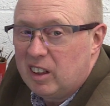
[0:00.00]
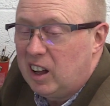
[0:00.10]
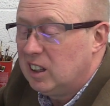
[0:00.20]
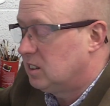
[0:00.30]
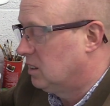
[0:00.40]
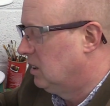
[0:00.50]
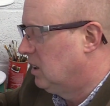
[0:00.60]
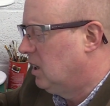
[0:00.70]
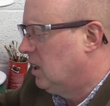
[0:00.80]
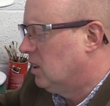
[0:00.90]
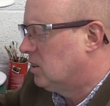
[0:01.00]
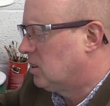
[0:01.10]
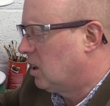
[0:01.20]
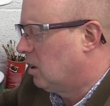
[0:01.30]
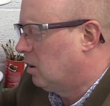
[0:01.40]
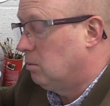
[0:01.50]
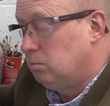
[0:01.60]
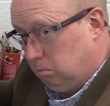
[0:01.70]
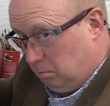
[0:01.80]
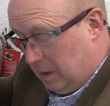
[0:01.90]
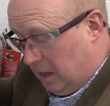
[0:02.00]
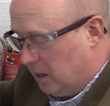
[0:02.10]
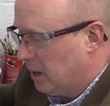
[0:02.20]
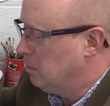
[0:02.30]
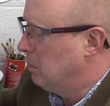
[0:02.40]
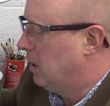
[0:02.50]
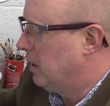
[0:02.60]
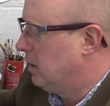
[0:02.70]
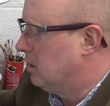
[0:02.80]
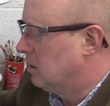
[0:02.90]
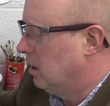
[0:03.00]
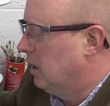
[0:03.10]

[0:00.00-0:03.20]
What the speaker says: that. So bear that in mind.